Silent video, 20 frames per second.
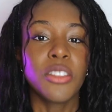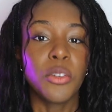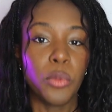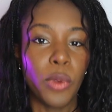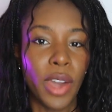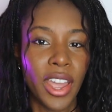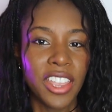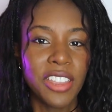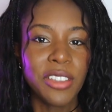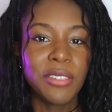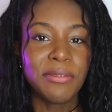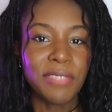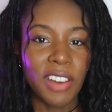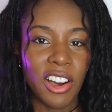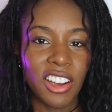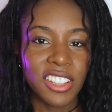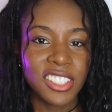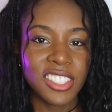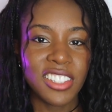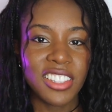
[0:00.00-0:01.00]
The way you
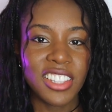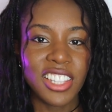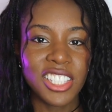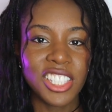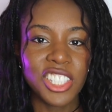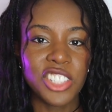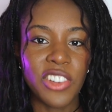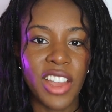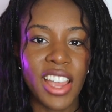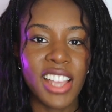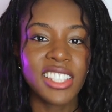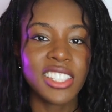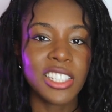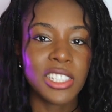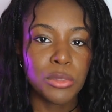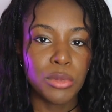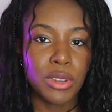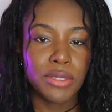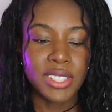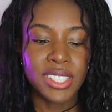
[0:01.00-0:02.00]
fasten this dress
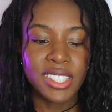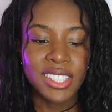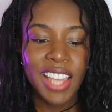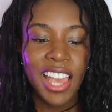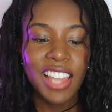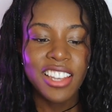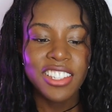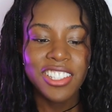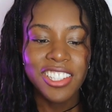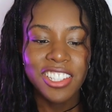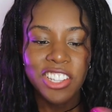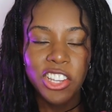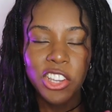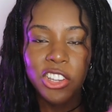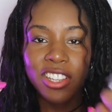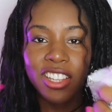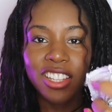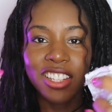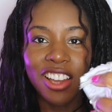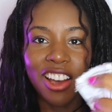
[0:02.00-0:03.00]
is with a standard
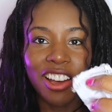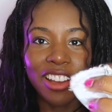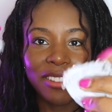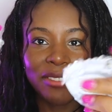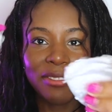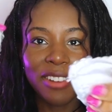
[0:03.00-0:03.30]
hook and eye